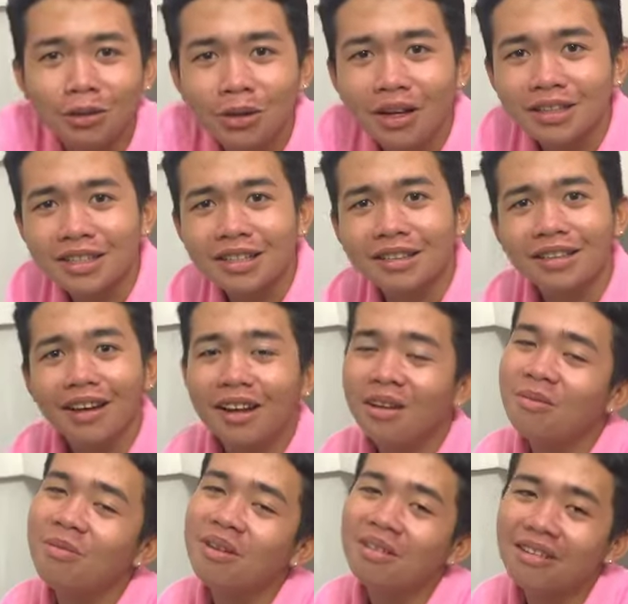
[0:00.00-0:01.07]
closet,
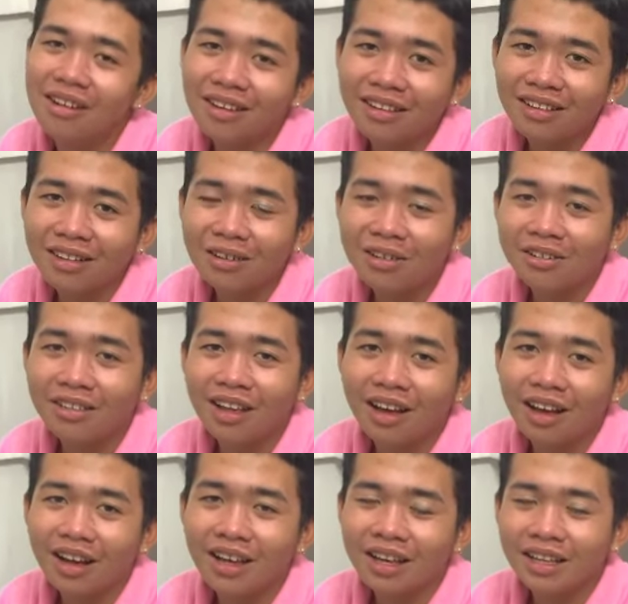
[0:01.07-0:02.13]
dahil mag-volume
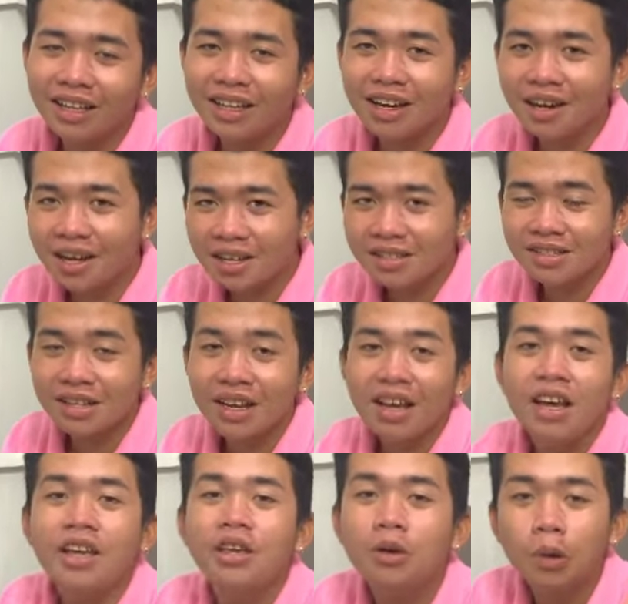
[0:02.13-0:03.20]
lang. And yes,
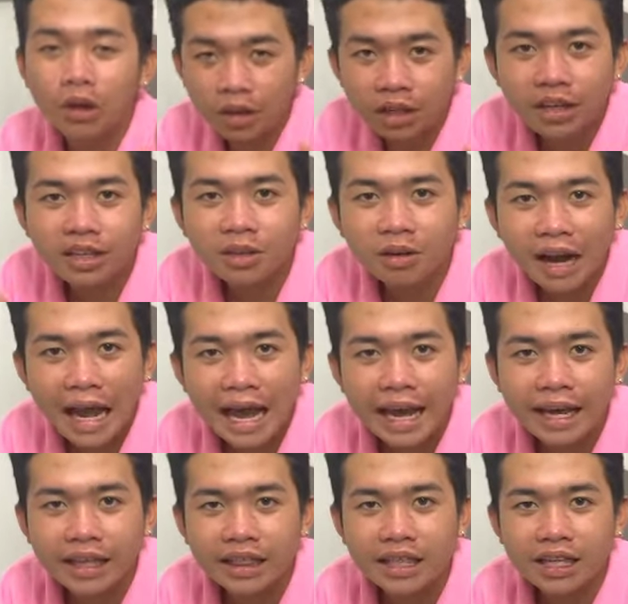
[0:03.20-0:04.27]
you heard it
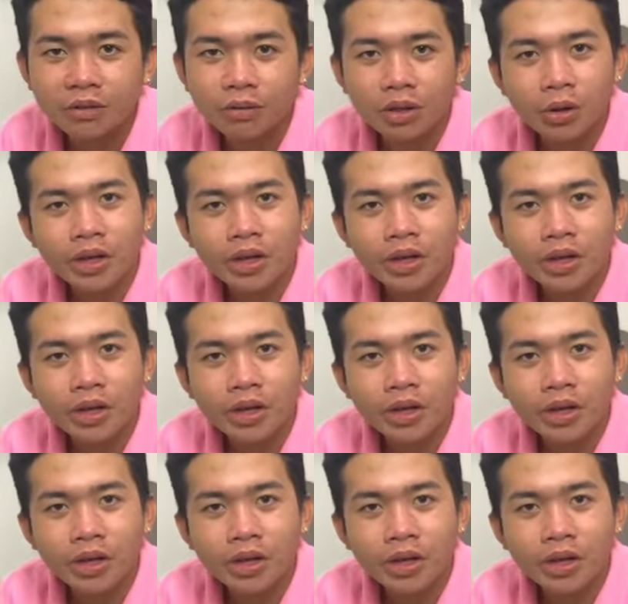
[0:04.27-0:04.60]
right, that we're